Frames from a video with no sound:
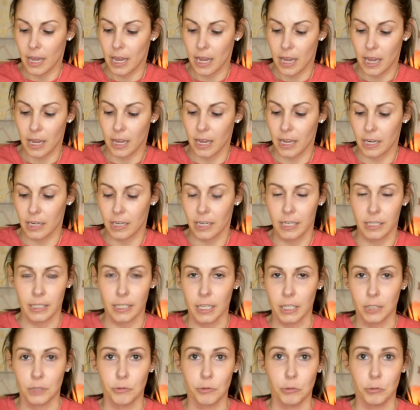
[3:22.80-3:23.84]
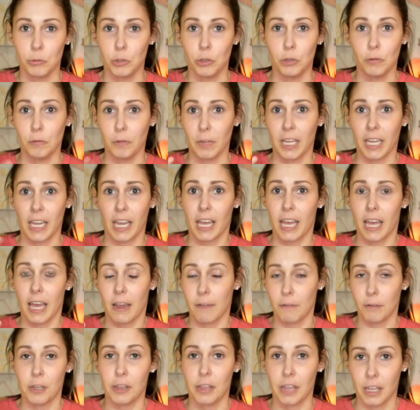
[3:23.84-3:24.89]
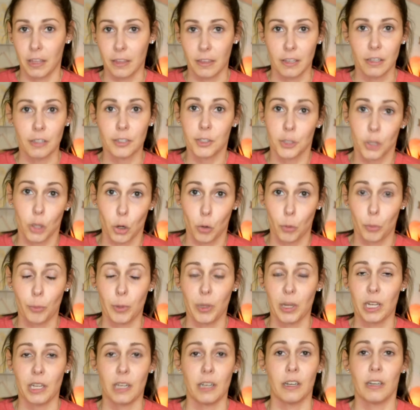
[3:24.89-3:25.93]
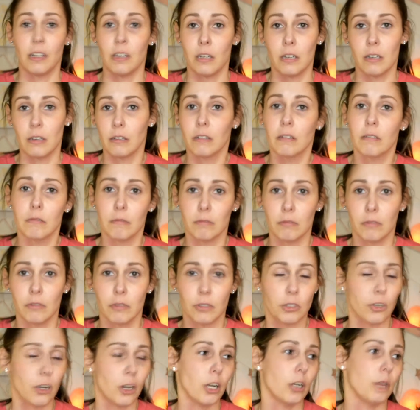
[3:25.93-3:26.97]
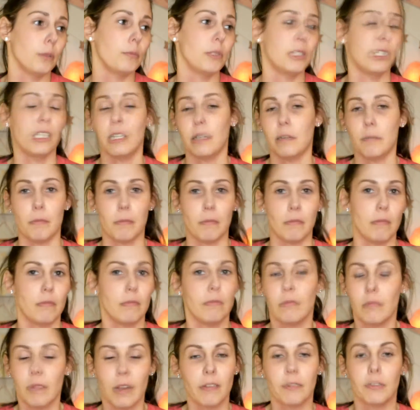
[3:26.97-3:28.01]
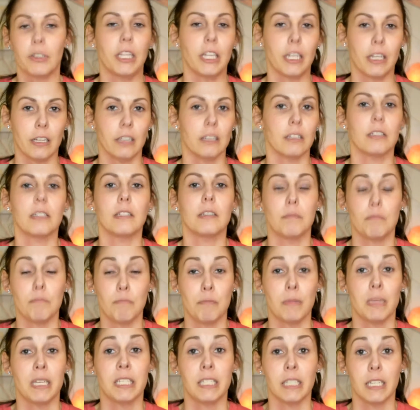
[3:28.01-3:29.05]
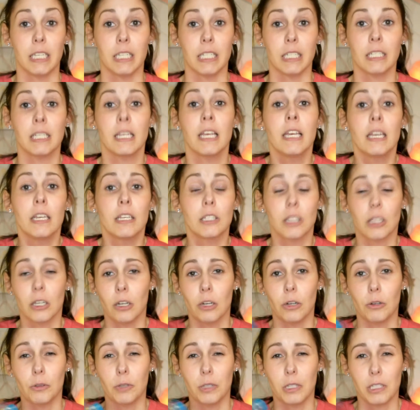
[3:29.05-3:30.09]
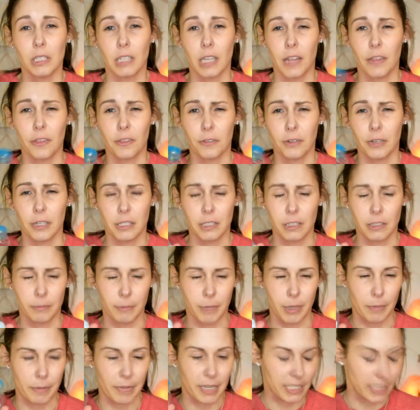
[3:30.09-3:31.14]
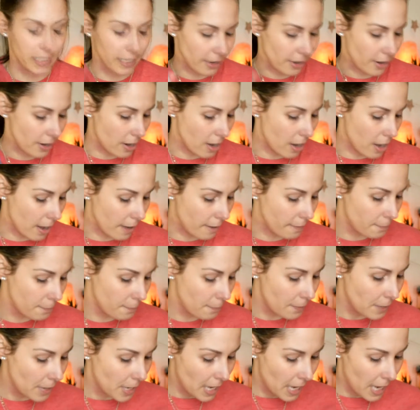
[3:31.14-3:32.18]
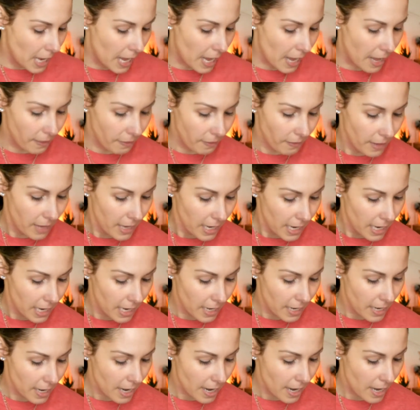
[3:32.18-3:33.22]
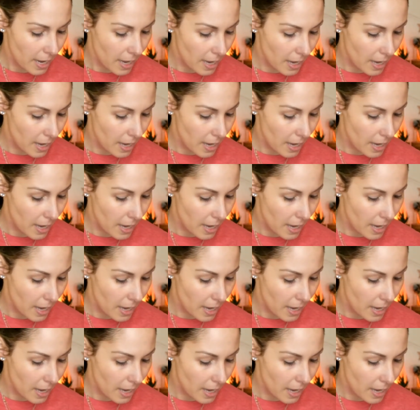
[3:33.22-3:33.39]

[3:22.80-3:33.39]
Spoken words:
And it does remove, like, everything that soap and scrubs and everything else misses. So this got the rest of my mascara off. And then